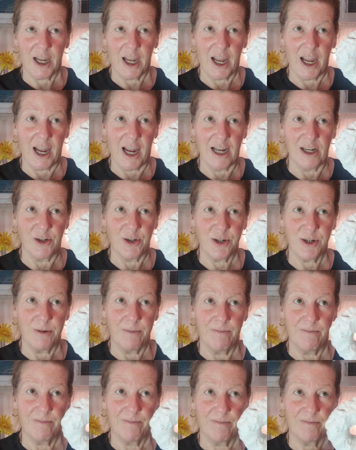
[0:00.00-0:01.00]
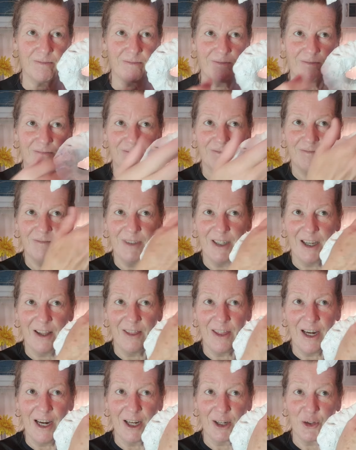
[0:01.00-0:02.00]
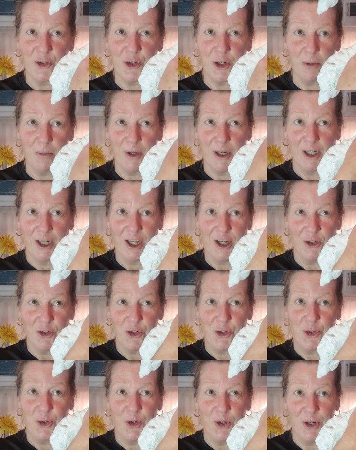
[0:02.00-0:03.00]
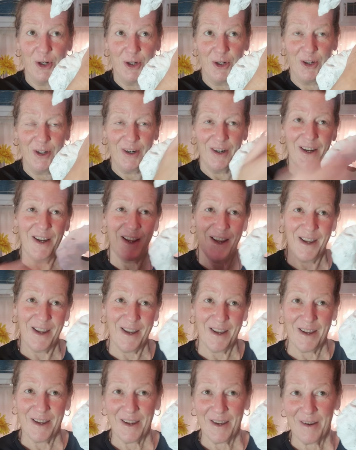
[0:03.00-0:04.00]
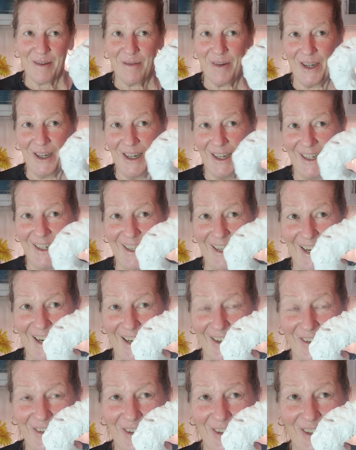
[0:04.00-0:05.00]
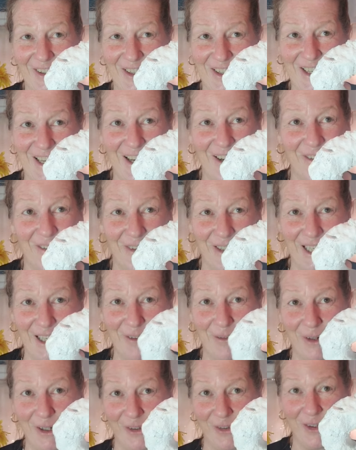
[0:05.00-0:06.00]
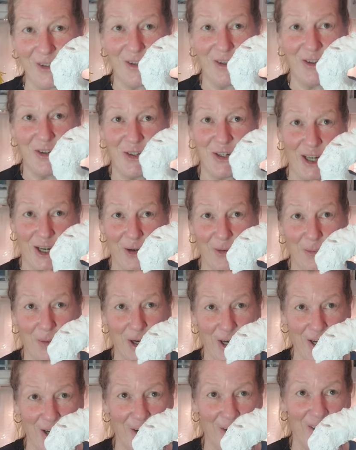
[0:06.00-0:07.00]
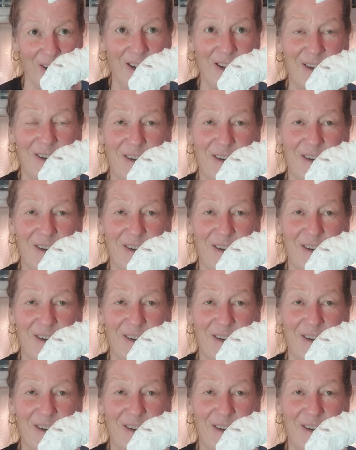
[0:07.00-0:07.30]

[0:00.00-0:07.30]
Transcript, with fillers: And yeah, the neck should have been a lot shorter, but I couldn't tell when it was chicken wire.